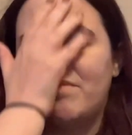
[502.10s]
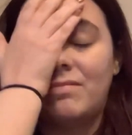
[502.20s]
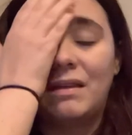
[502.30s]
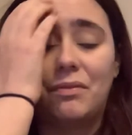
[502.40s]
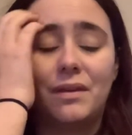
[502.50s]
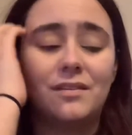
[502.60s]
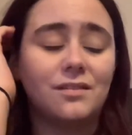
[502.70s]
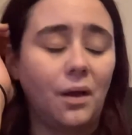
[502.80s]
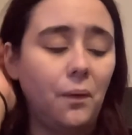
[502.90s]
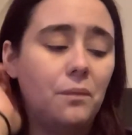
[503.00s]
how things
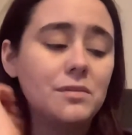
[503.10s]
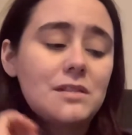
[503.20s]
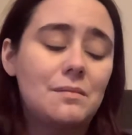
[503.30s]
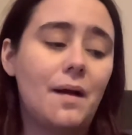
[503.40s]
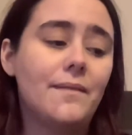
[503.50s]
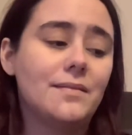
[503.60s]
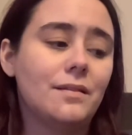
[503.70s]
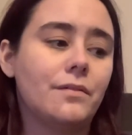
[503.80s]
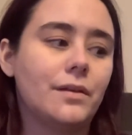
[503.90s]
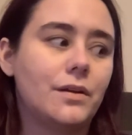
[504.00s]
go, which I'm
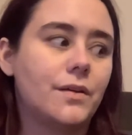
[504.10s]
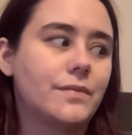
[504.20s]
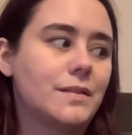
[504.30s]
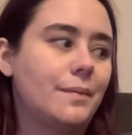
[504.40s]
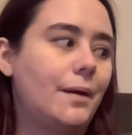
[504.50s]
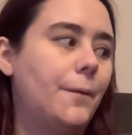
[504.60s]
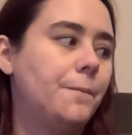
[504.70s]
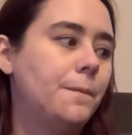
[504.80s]
obviously really nervous about.